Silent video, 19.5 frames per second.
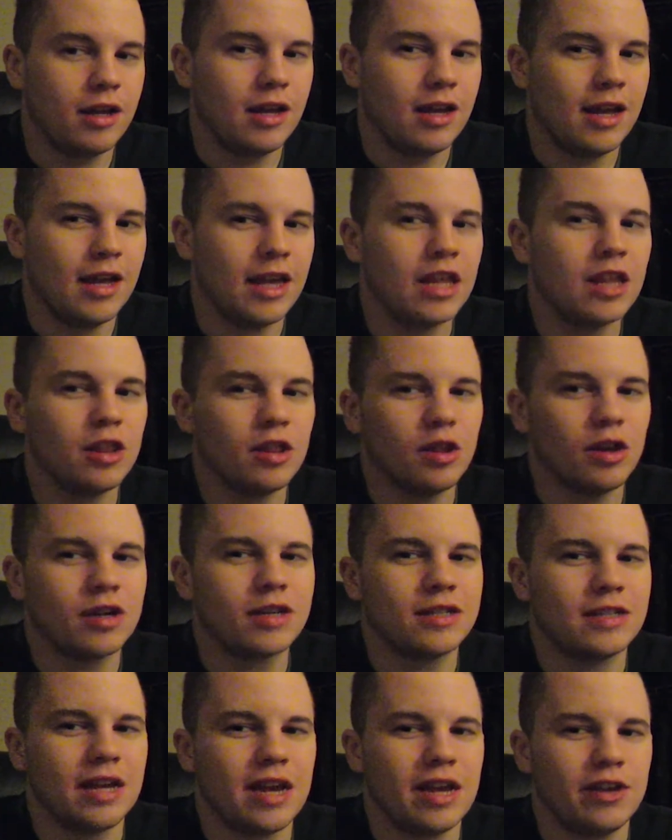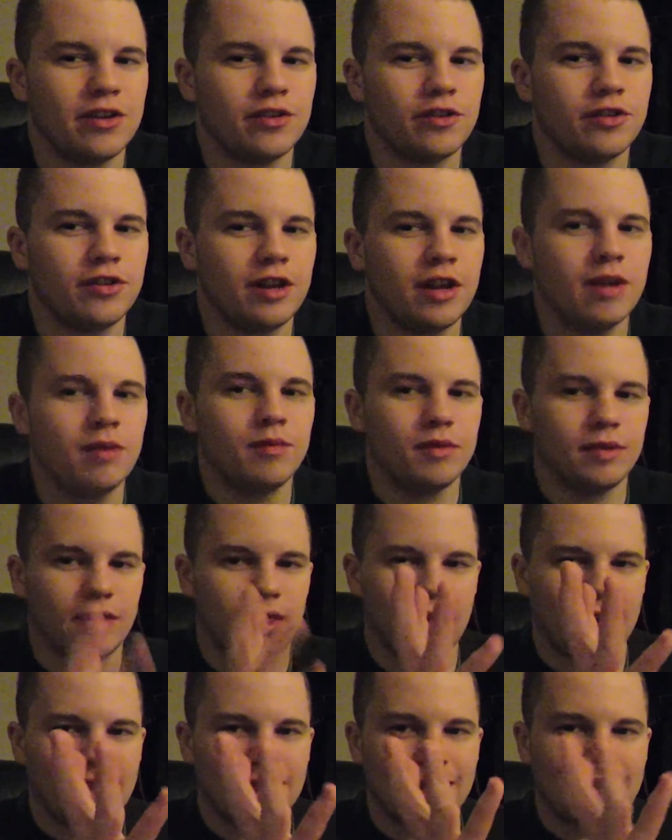It looks interesting with
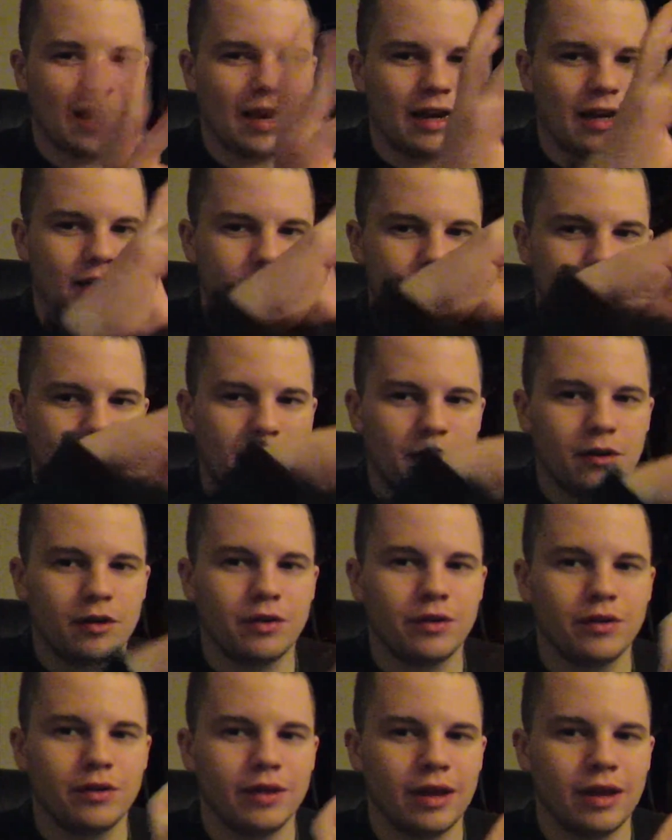like the kind of spherical,